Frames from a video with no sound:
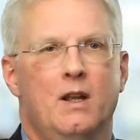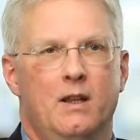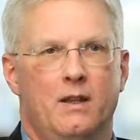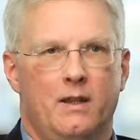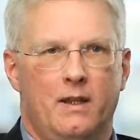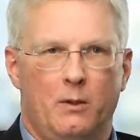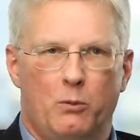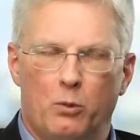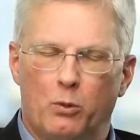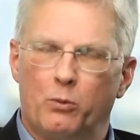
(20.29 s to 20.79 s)

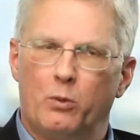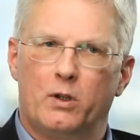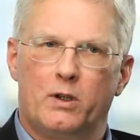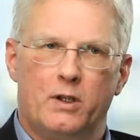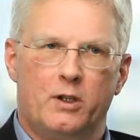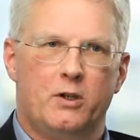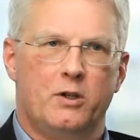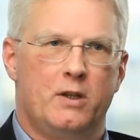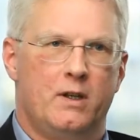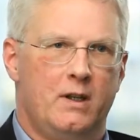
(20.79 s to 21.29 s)
They were
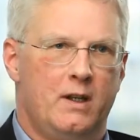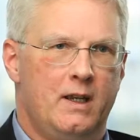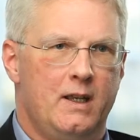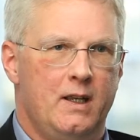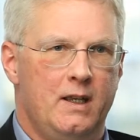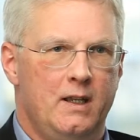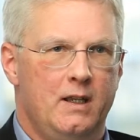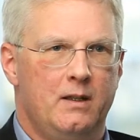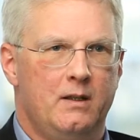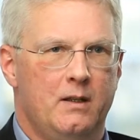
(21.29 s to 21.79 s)
really good at
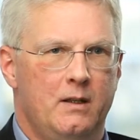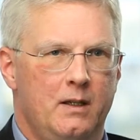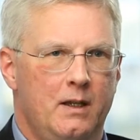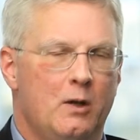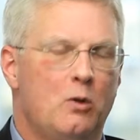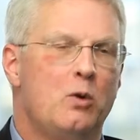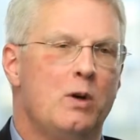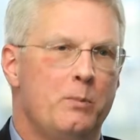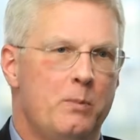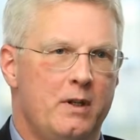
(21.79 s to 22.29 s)
getting the
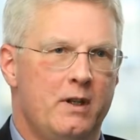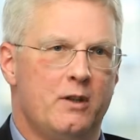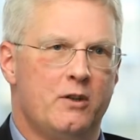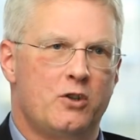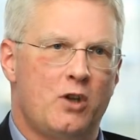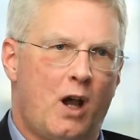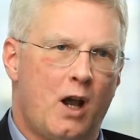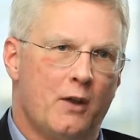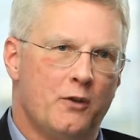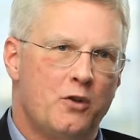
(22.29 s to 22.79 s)

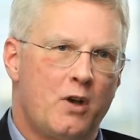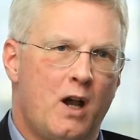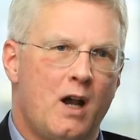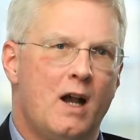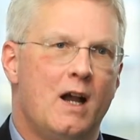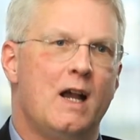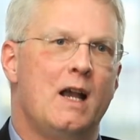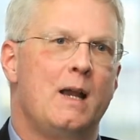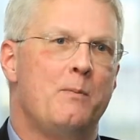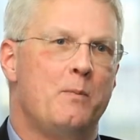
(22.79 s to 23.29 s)
equipment on
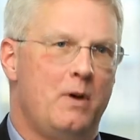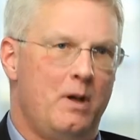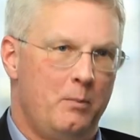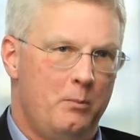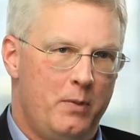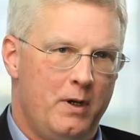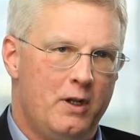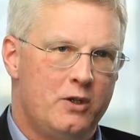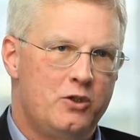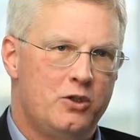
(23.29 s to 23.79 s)
time, on
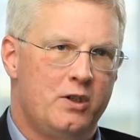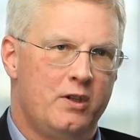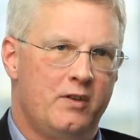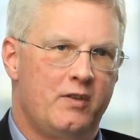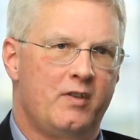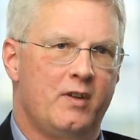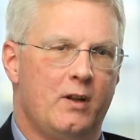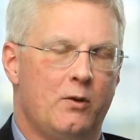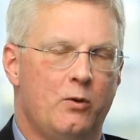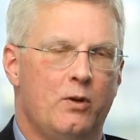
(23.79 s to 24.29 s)
budget, et
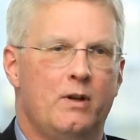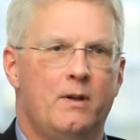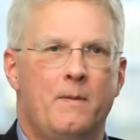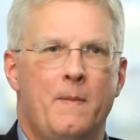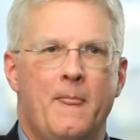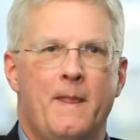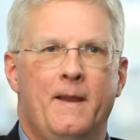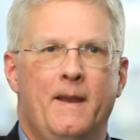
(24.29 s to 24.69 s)
cetera.